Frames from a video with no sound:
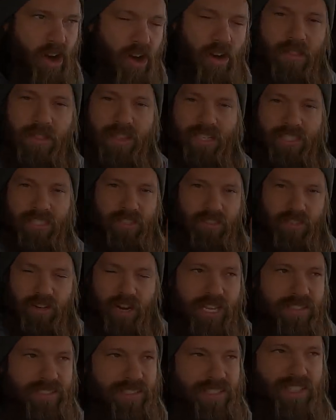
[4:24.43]
all this
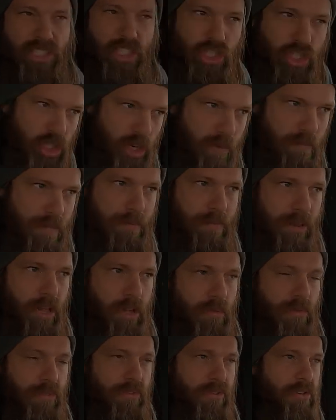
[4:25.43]
craziness should be
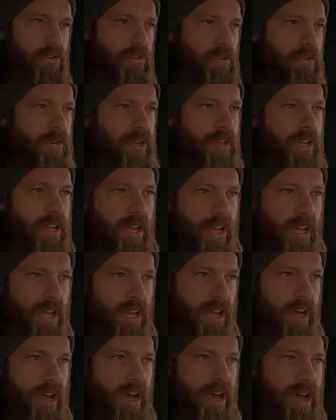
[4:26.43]
blown through.
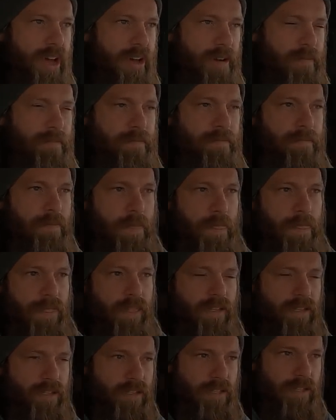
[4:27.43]
Um,
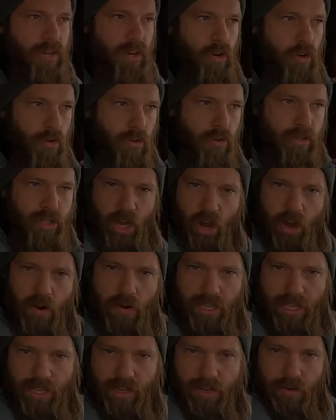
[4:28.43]
old
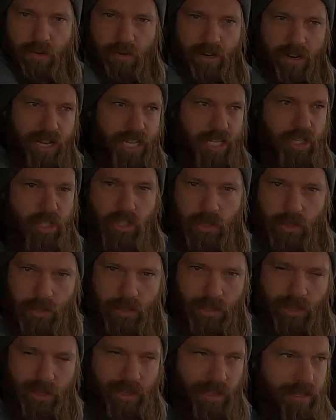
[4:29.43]
Cody or uh,
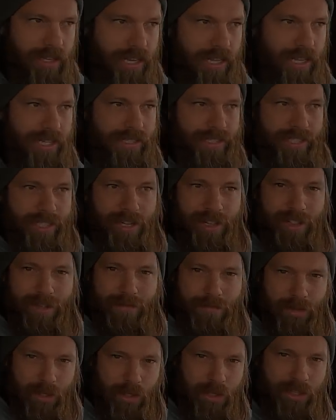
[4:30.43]
I like to
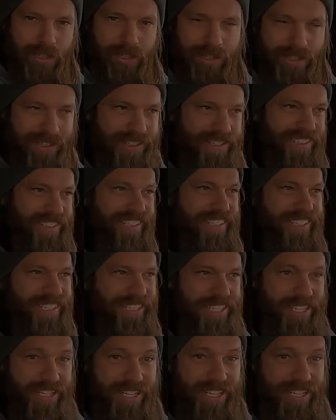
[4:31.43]
call him Dunal,
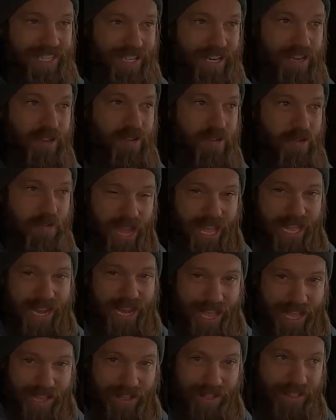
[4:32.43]

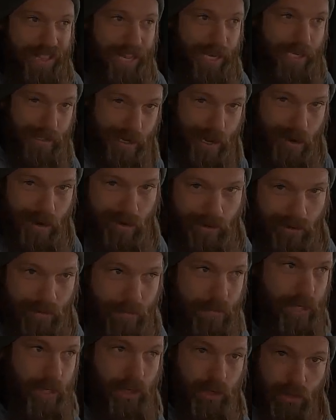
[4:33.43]
D-U-N-L, like Daryl,
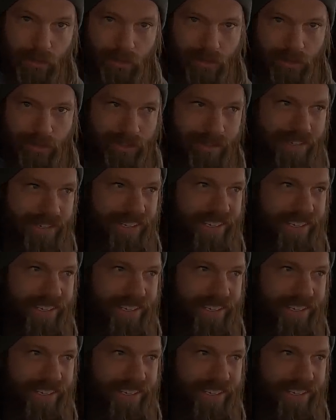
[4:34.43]
but Dunal.